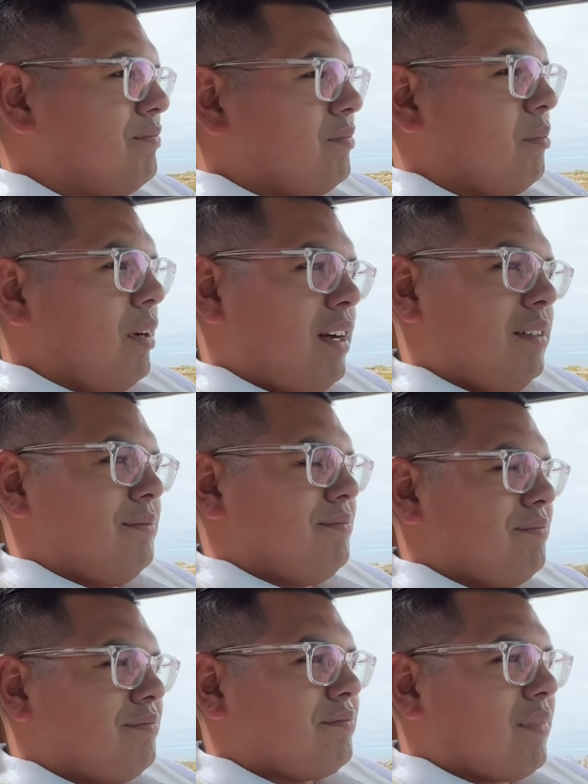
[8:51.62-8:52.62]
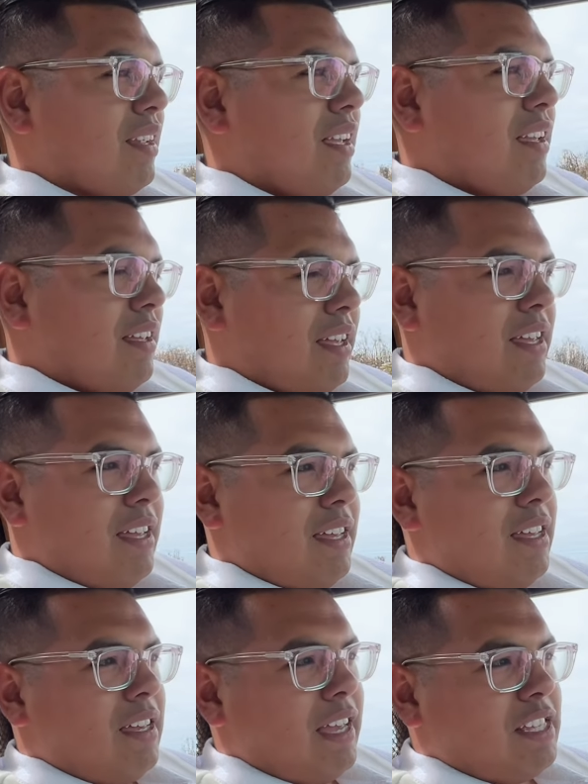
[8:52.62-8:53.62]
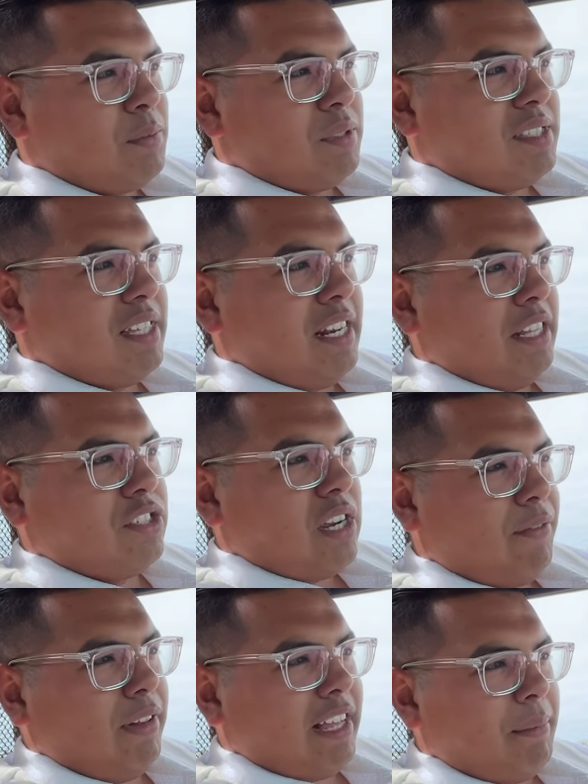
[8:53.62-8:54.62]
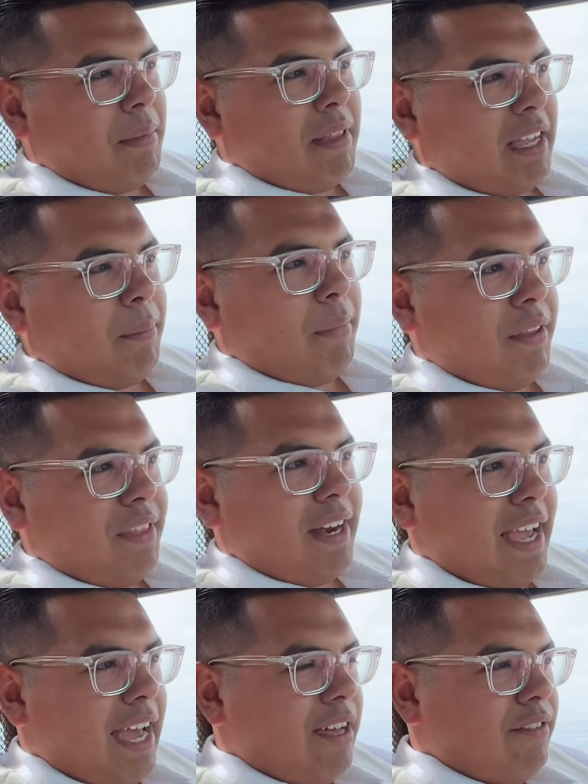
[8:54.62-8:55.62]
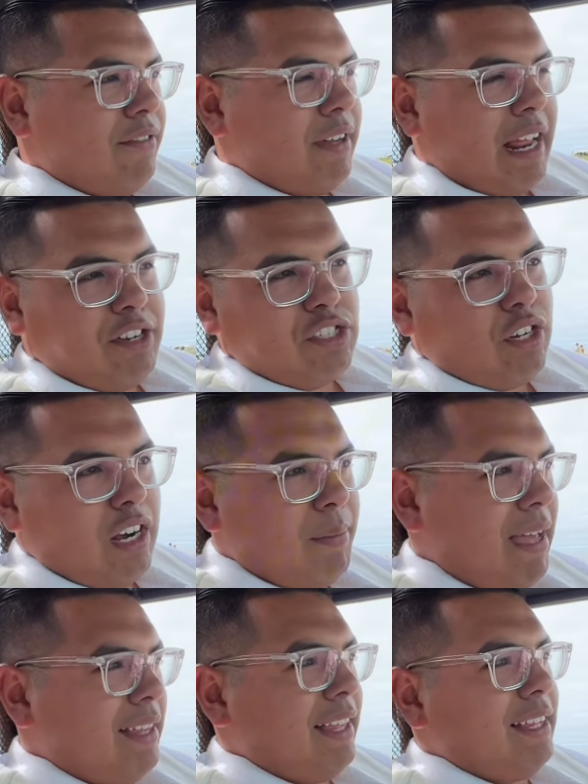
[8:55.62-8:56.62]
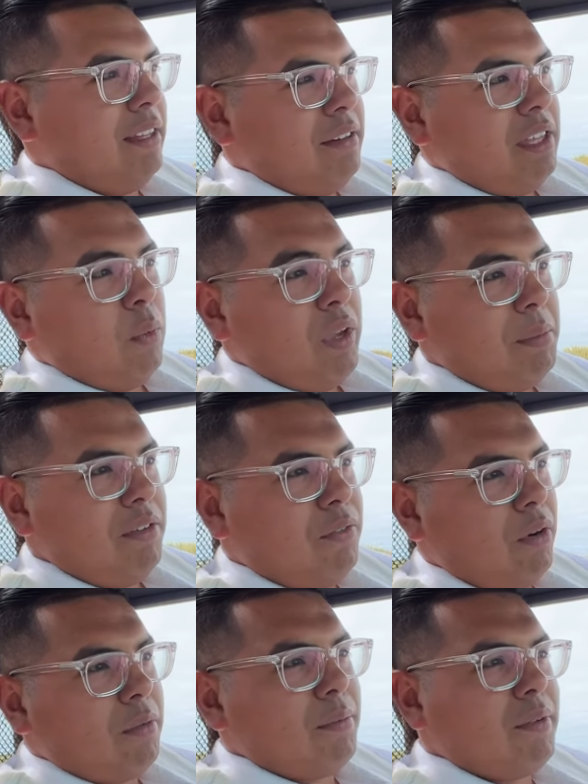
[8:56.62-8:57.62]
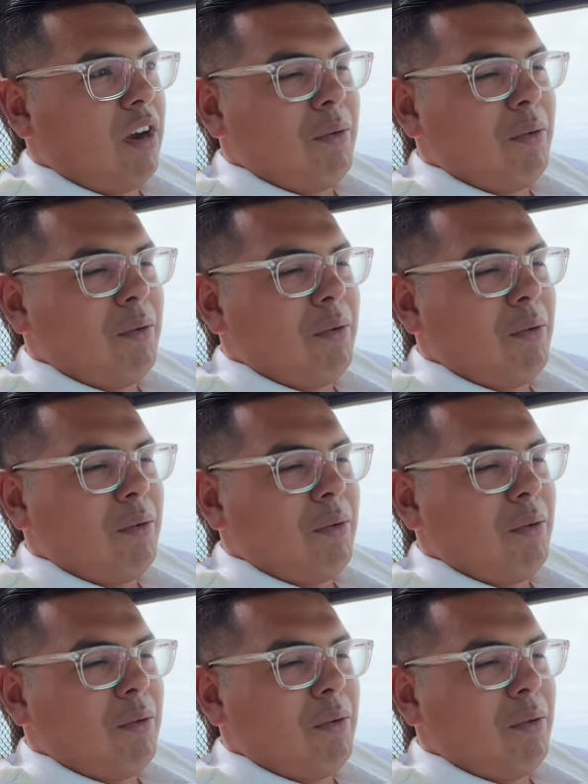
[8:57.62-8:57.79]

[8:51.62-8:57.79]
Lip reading: But it's been sitting in the shop for maybe a month and a half, but I just got it back like literally a week before the car